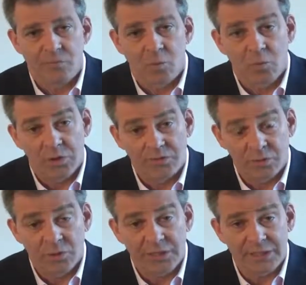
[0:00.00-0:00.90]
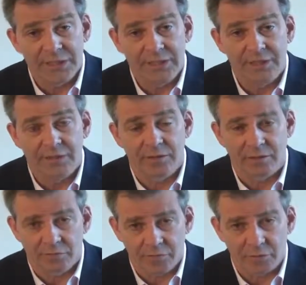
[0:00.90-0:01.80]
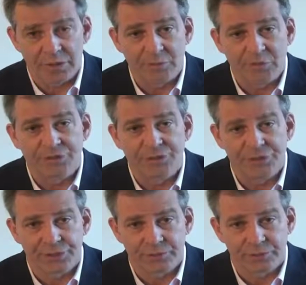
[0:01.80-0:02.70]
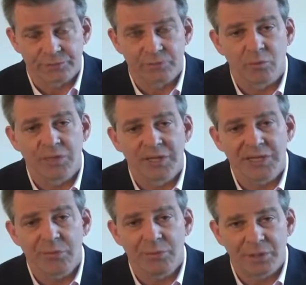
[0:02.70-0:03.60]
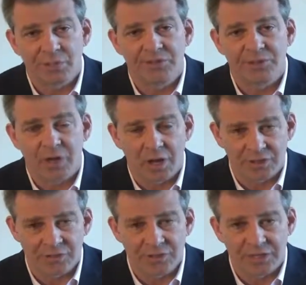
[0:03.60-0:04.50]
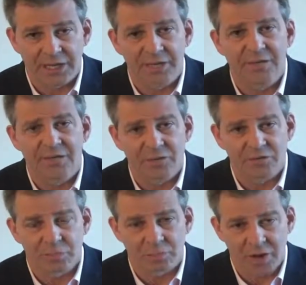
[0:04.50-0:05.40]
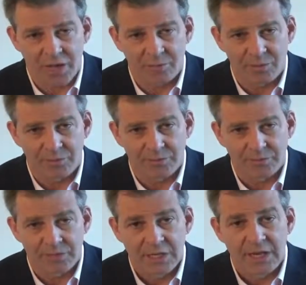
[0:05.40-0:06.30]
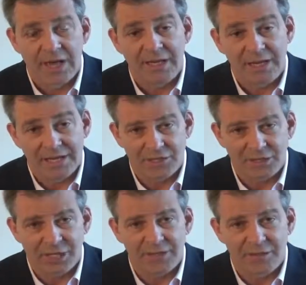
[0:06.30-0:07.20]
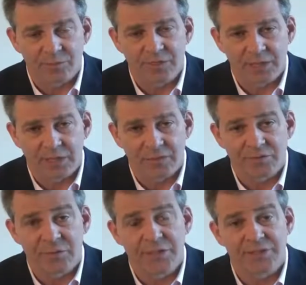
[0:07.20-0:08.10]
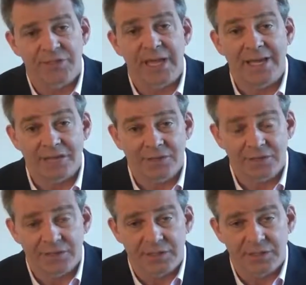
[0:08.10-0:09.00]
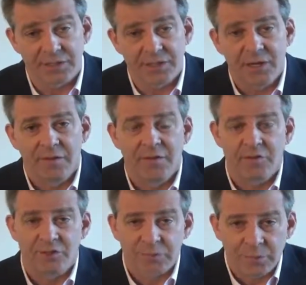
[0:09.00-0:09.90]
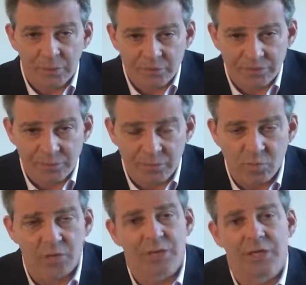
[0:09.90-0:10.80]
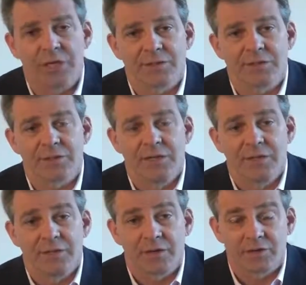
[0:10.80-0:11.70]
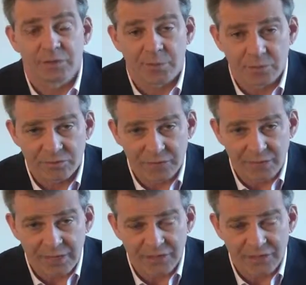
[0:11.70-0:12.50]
what do we need for people to do? We need people to understand that there's a problem and educate themselves, because the agencies that are supposed to be warning us, that are supposed to be